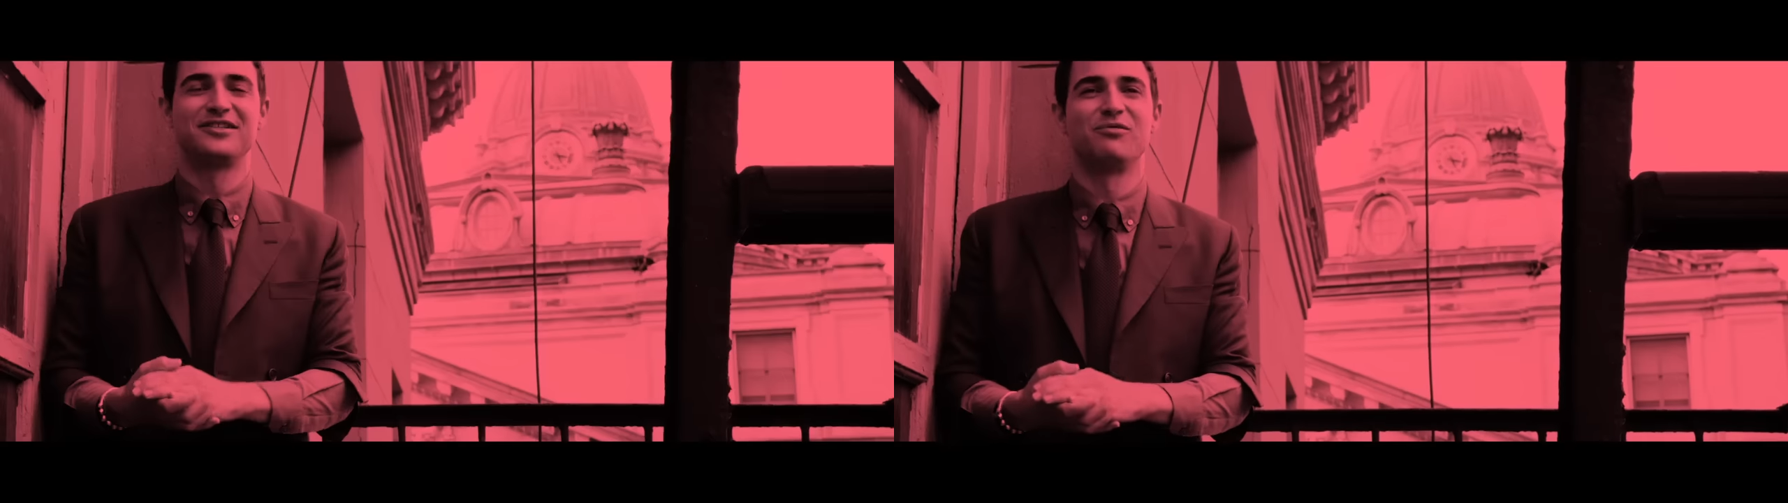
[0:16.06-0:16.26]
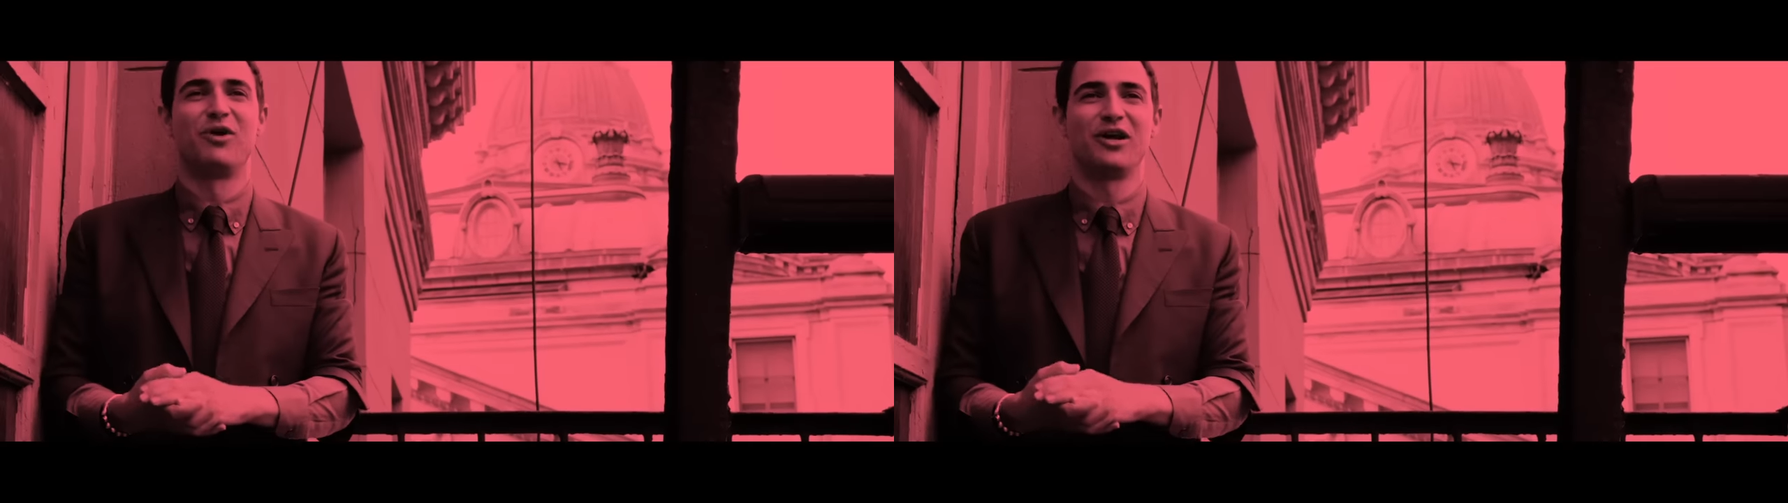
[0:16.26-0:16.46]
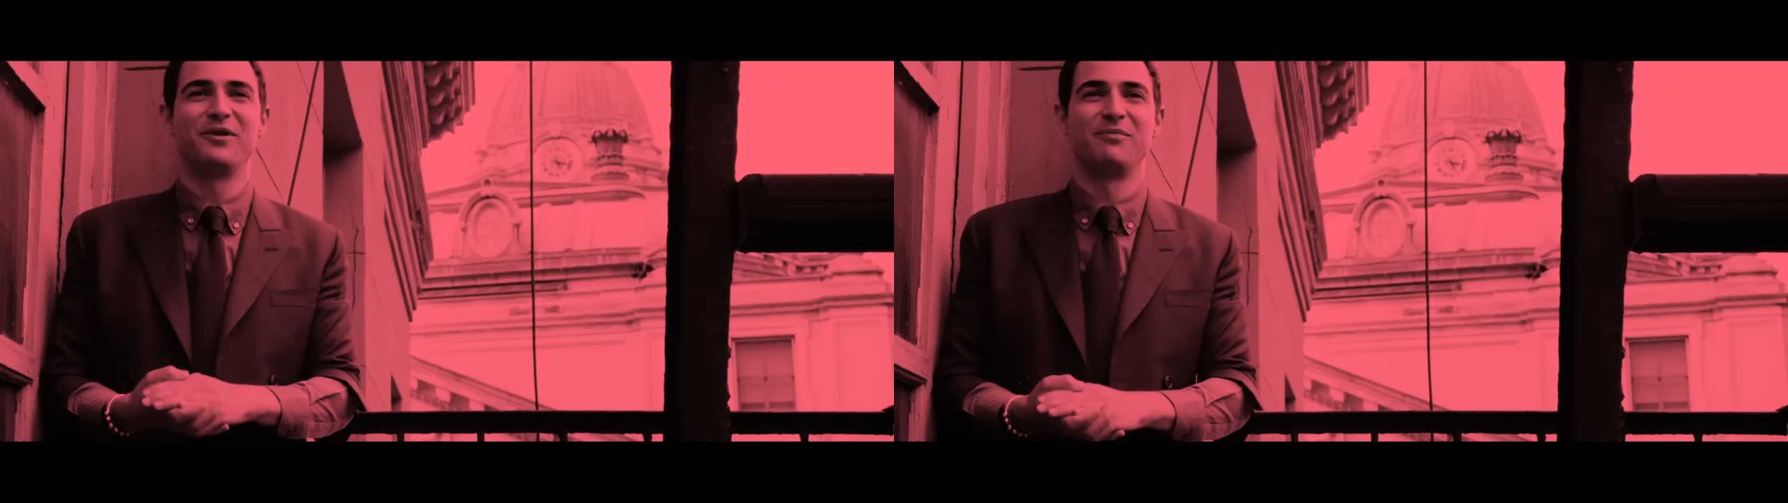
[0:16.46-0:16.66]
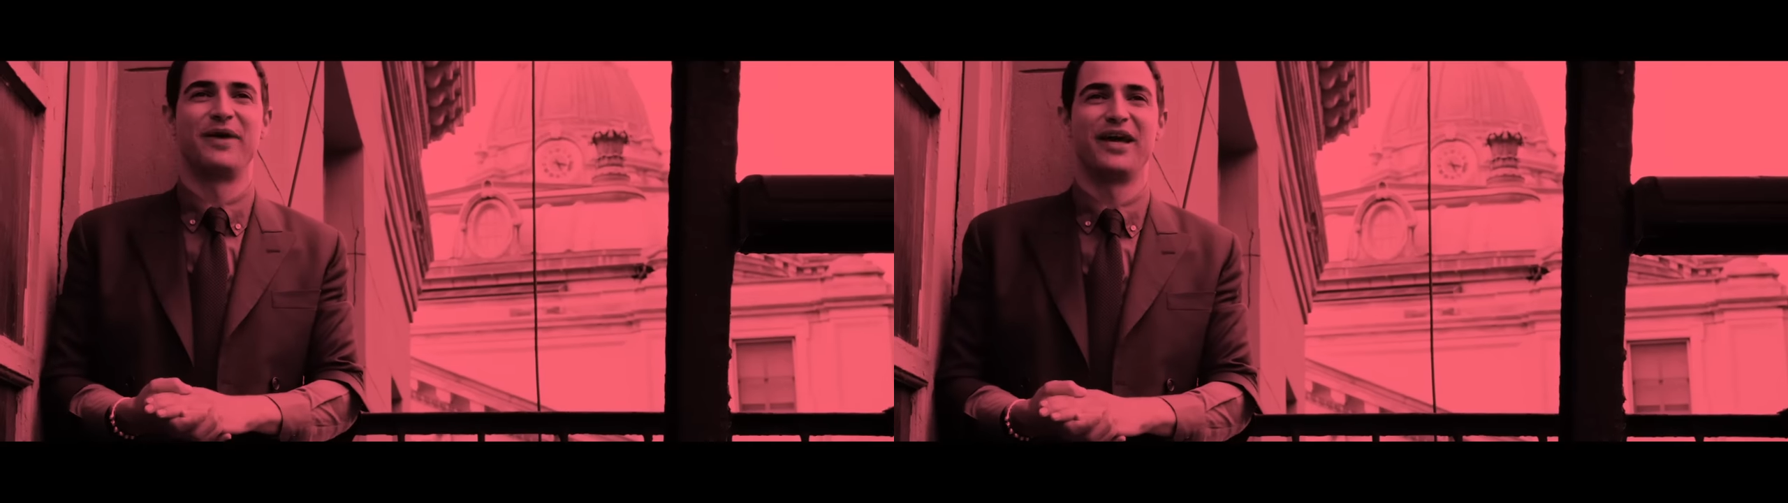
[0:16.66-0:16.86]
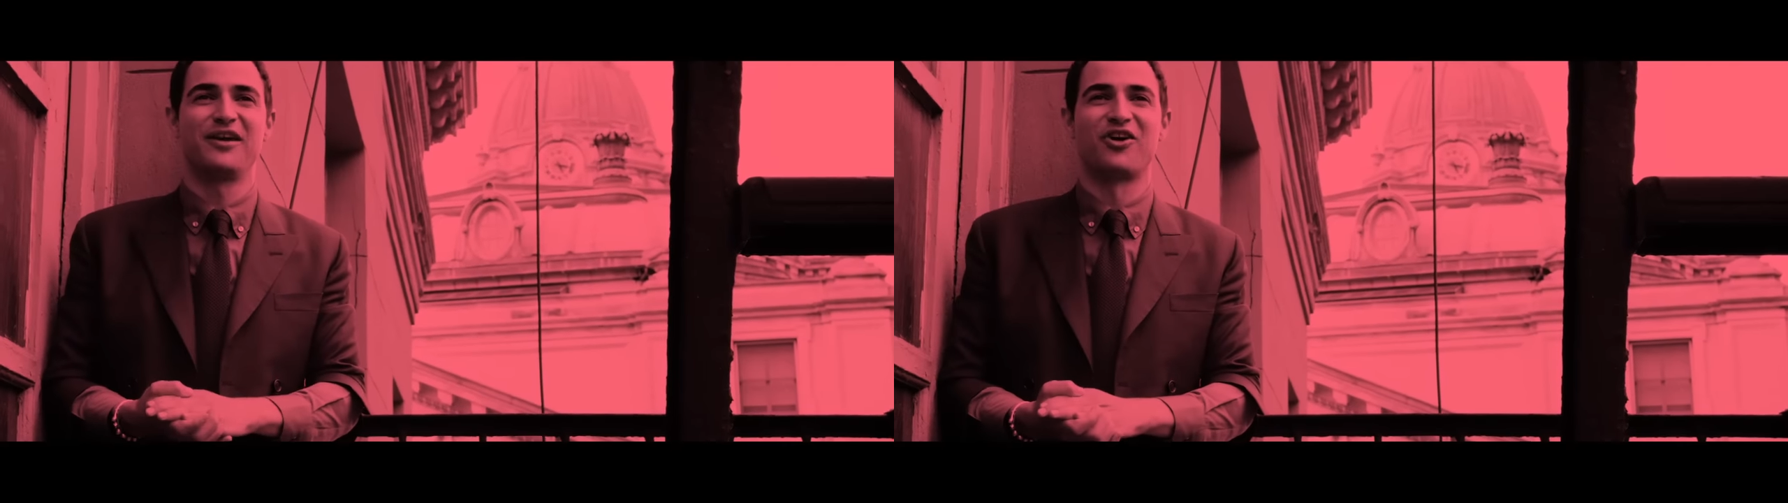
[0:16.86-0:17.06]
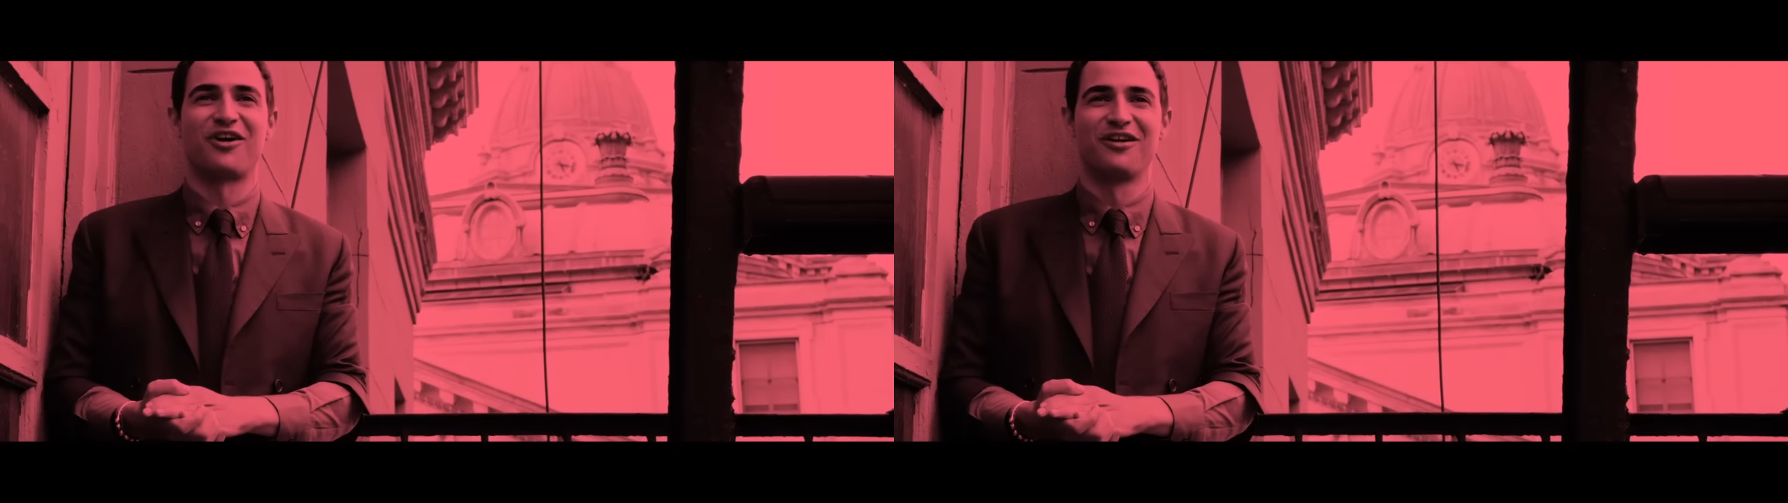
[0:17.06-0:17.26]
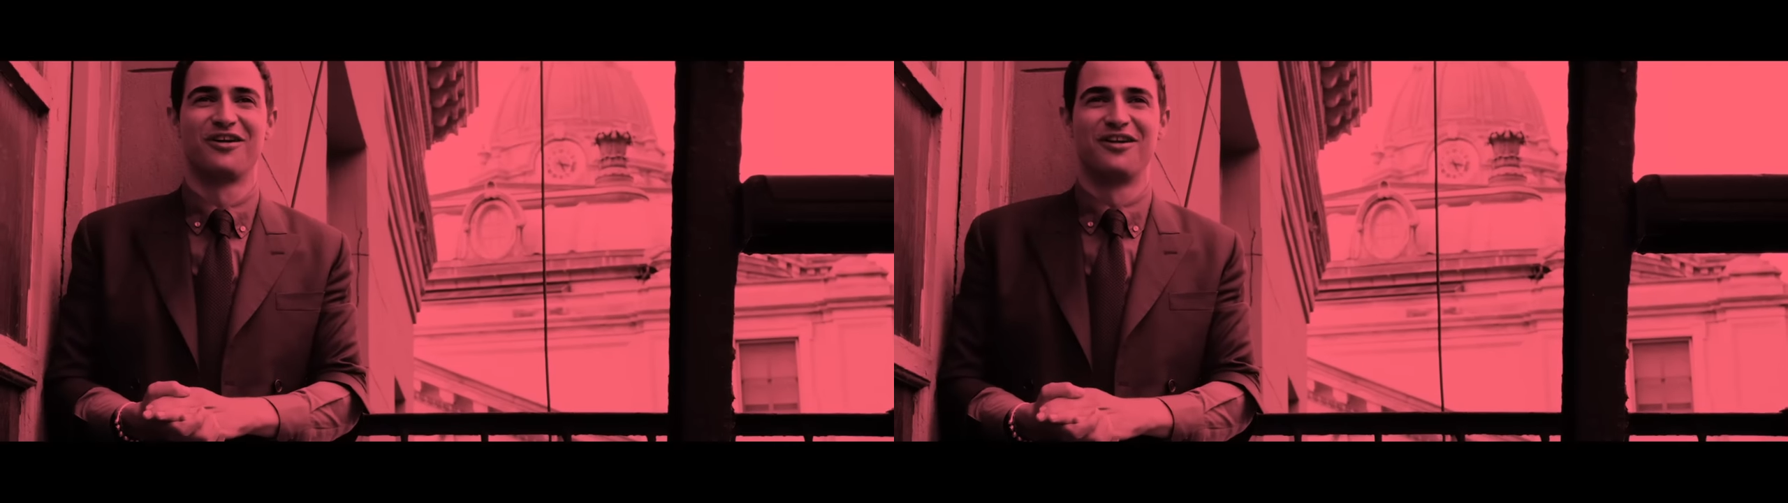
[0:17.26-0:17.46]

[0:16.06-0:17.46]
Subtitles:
used to want to be a baker,